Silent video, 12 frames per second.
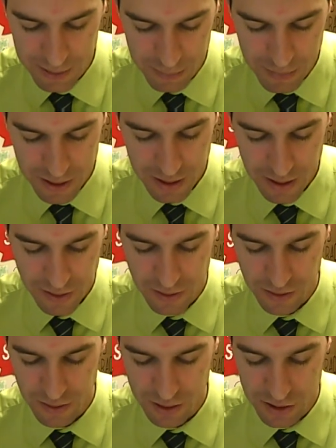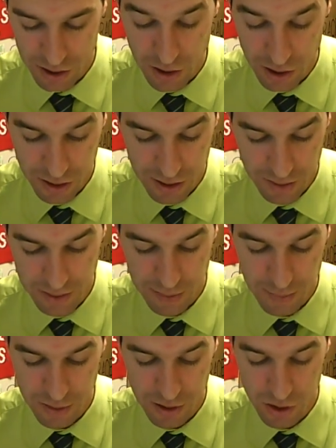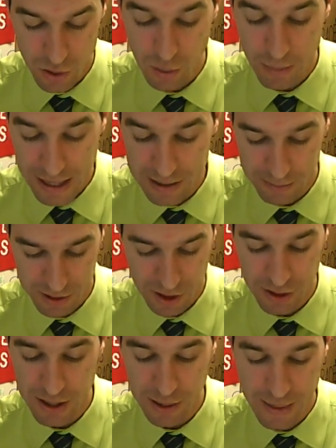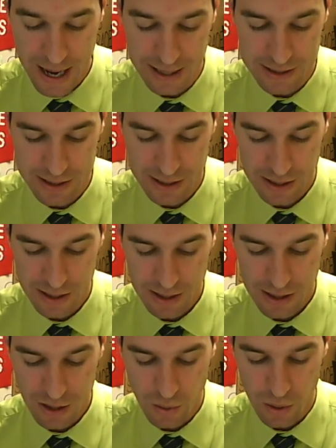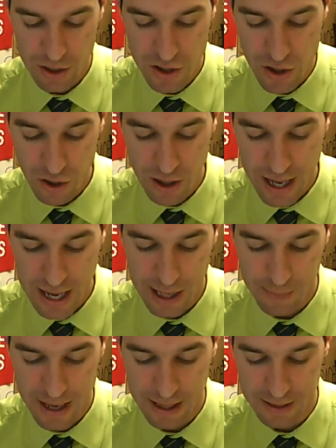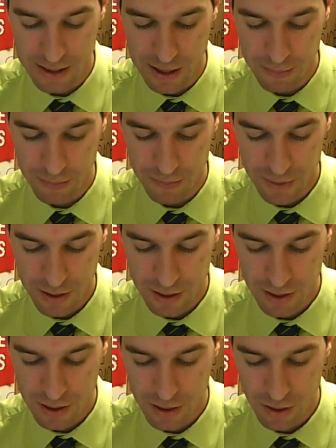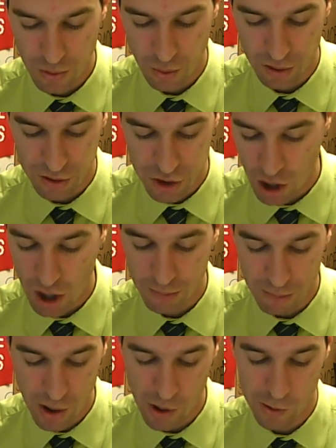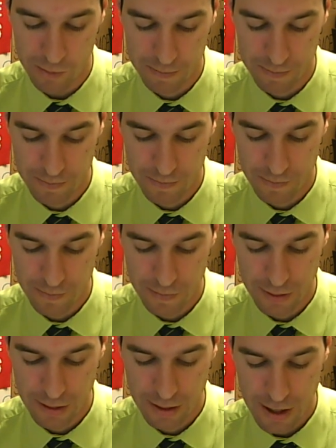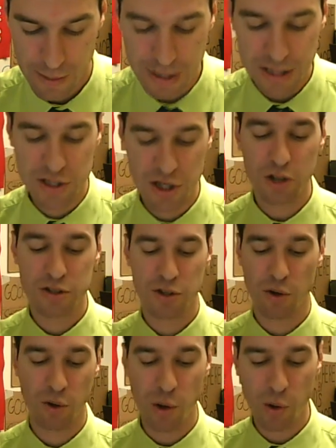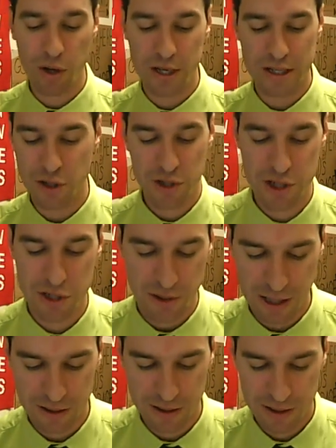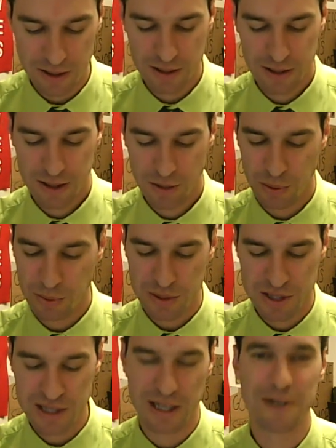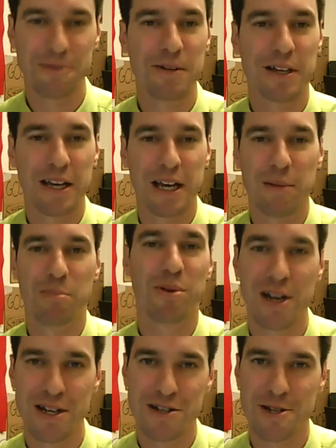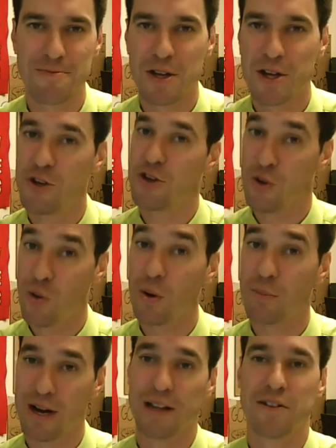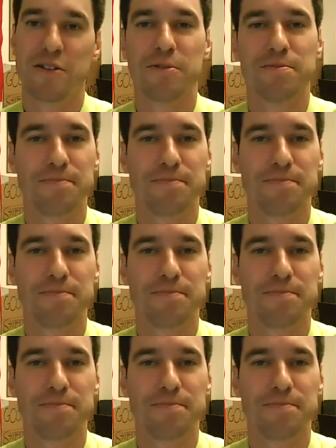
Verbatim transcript: them turn their you will make them turn their backs when your aim at them with drawn bow. Be exalted, O Lord, in your strength. We will sing and praise your might.